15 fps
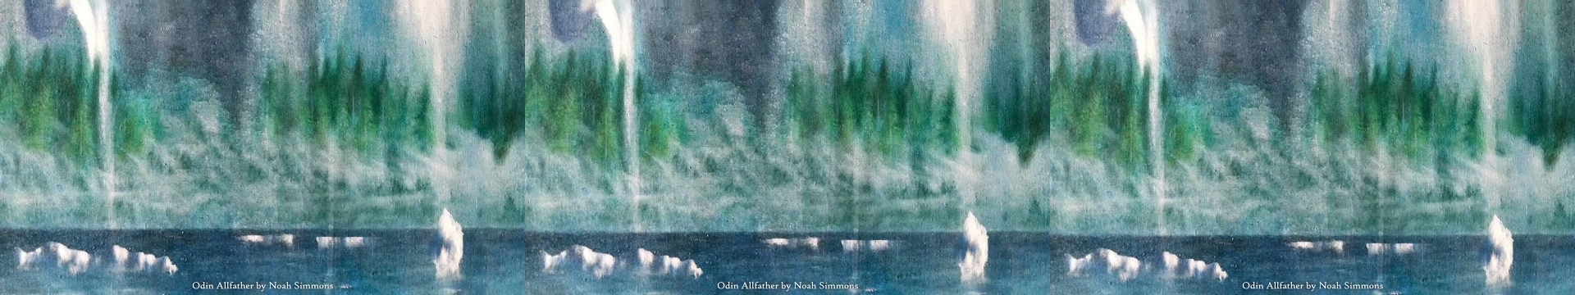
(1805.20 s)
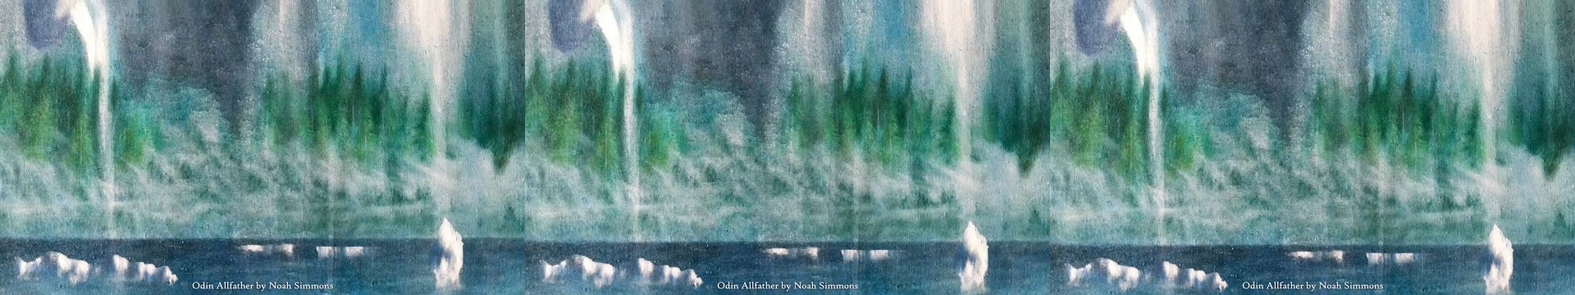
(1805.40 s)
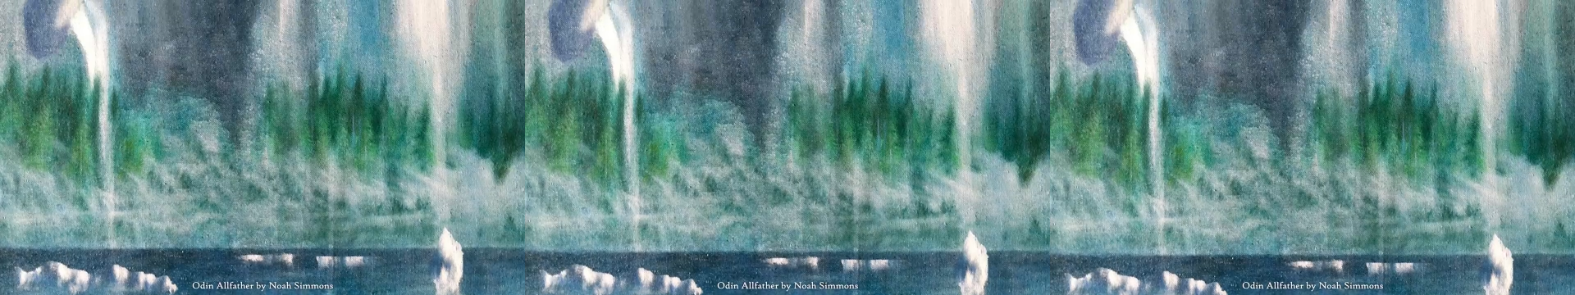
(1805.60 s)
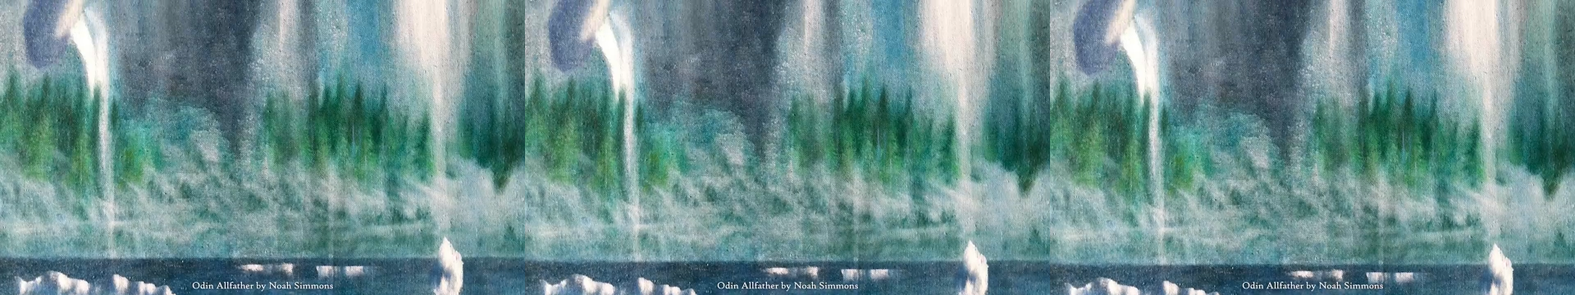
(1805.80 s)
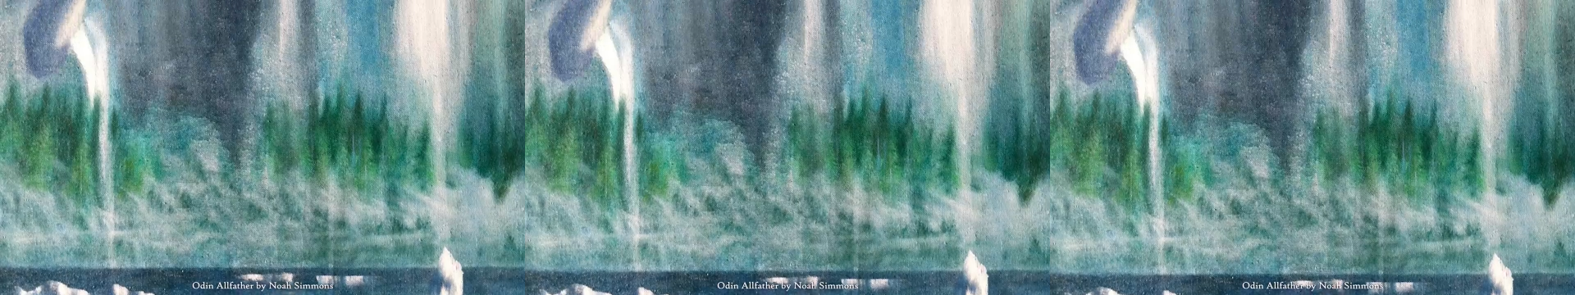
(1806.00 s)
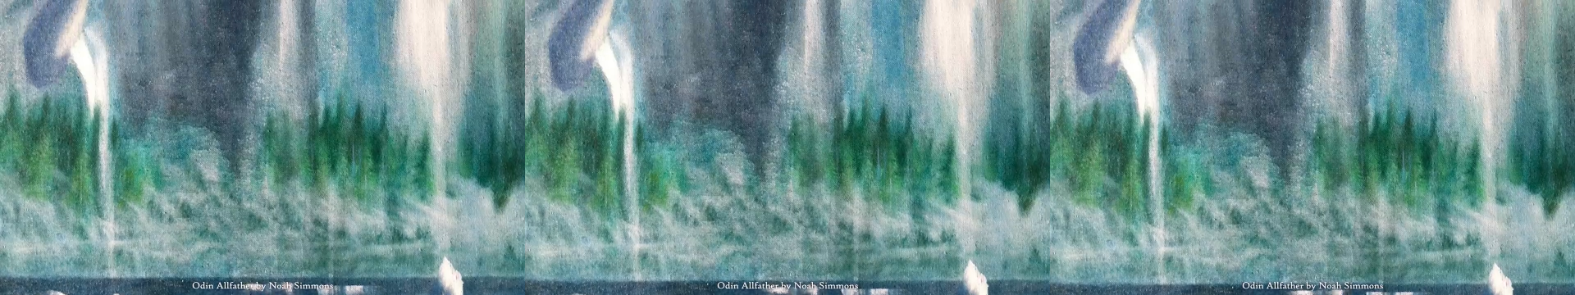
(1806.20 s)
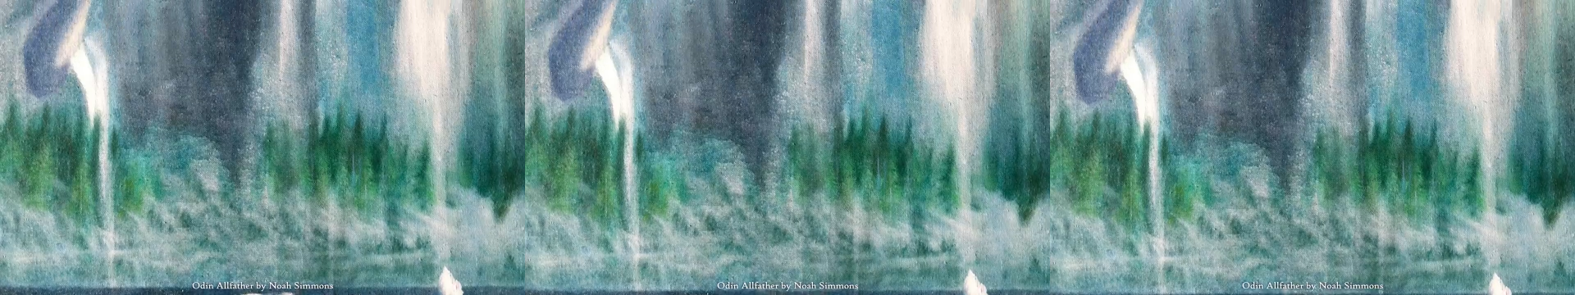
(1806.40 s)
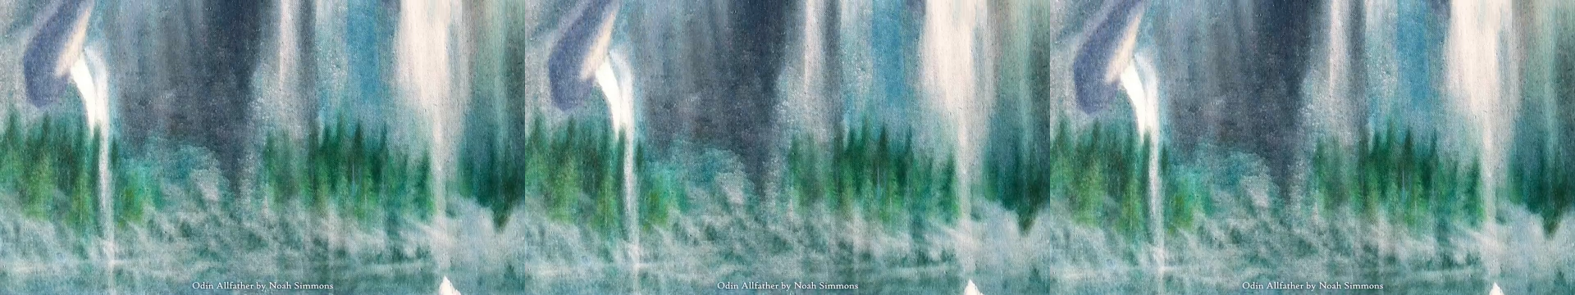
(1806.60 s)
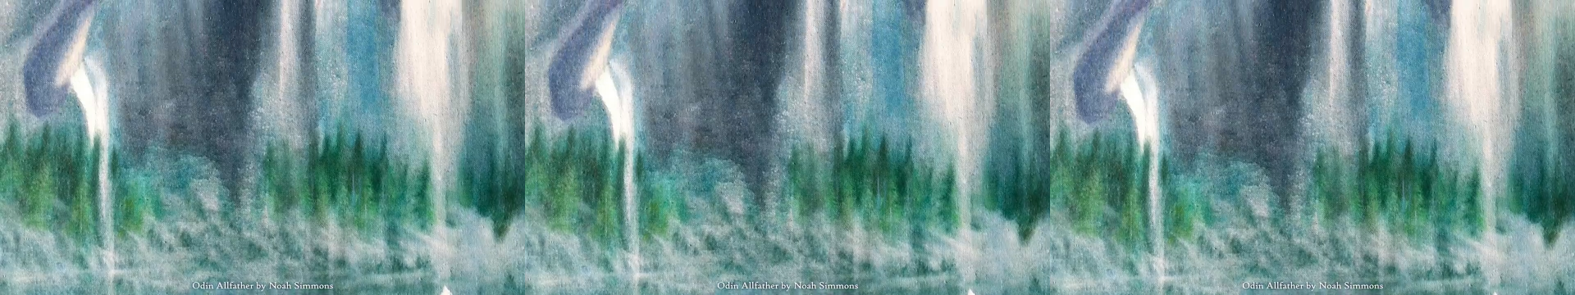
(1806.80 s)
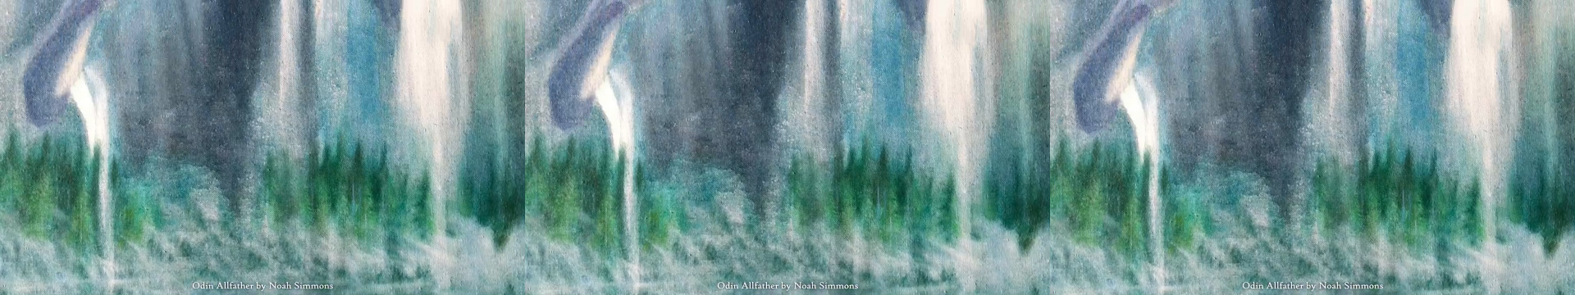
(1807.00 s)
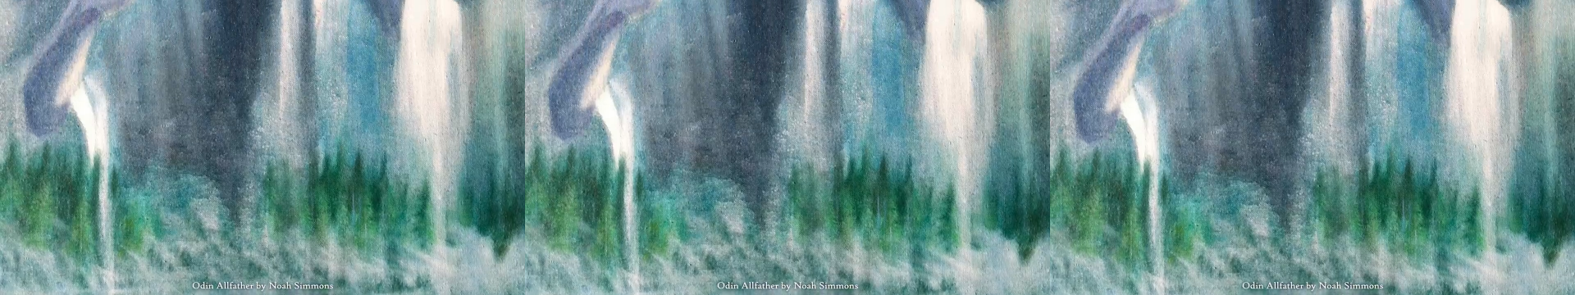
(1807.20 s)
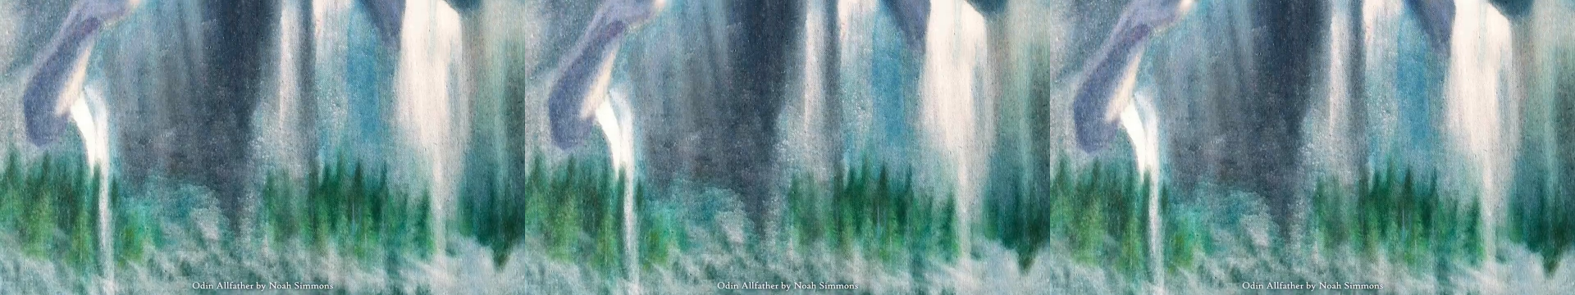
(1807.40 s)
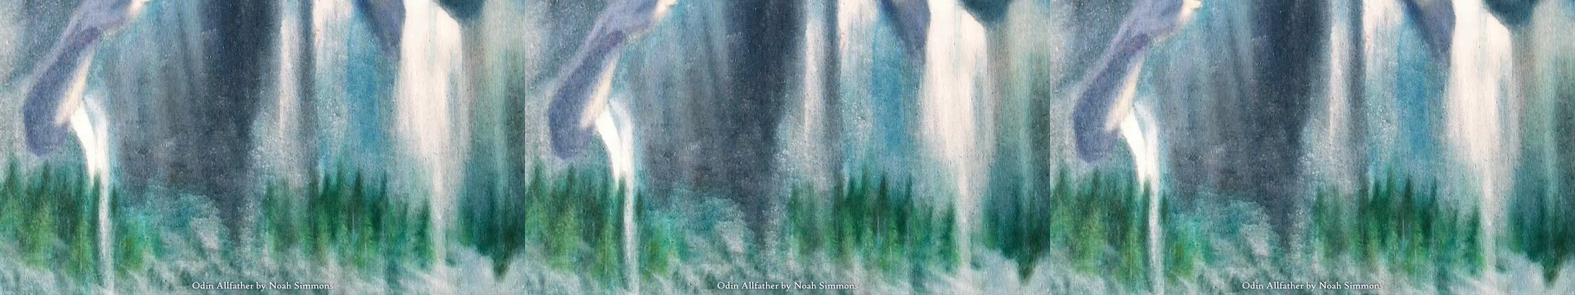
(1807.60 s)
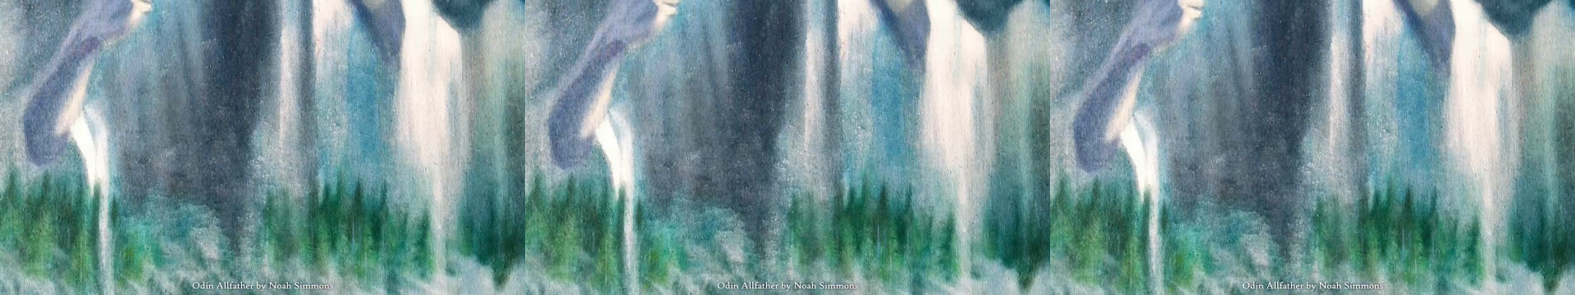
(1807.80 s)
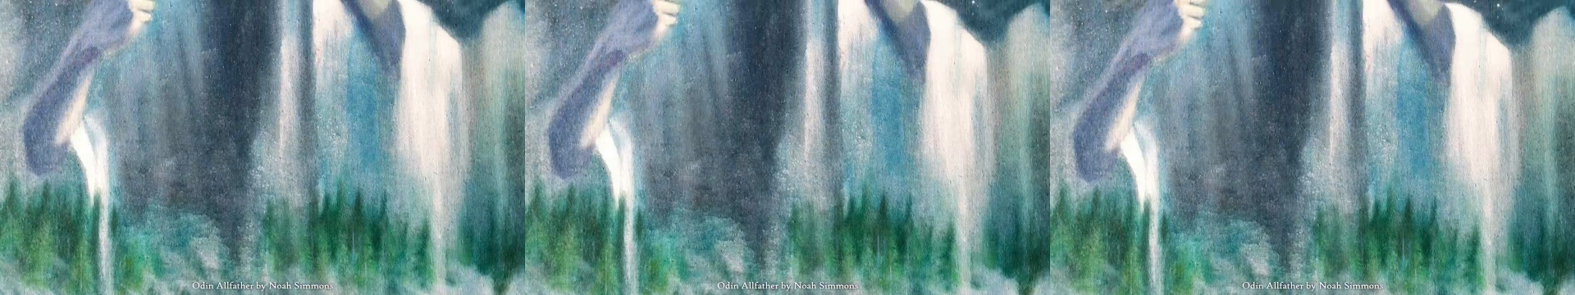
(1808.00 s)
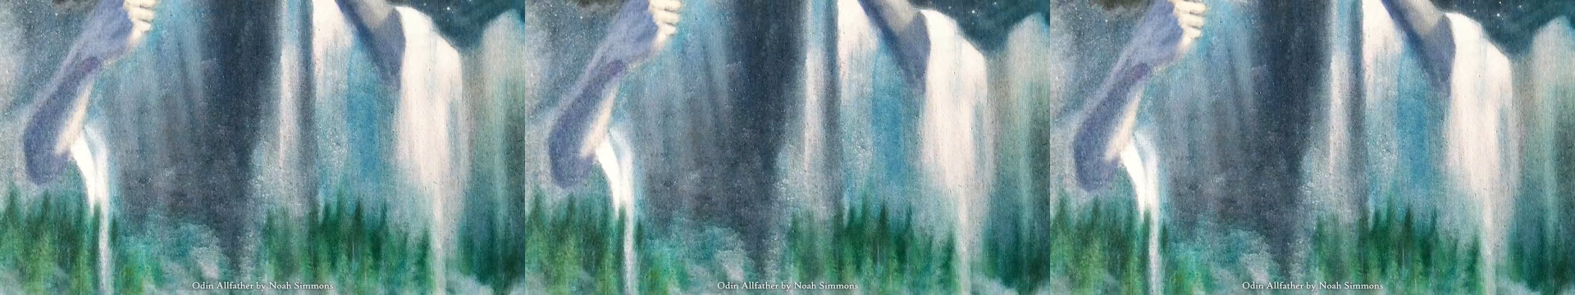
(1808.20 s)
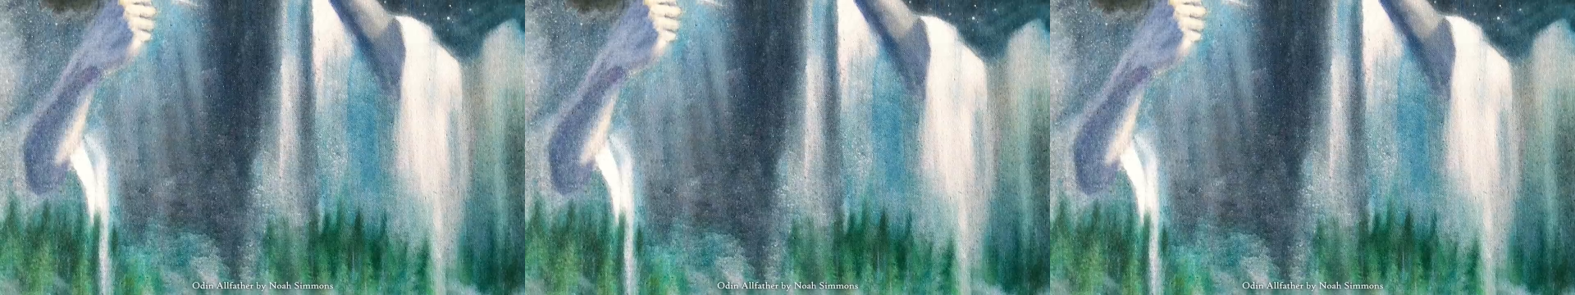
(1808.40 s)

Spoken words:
[unreadable: no face in view]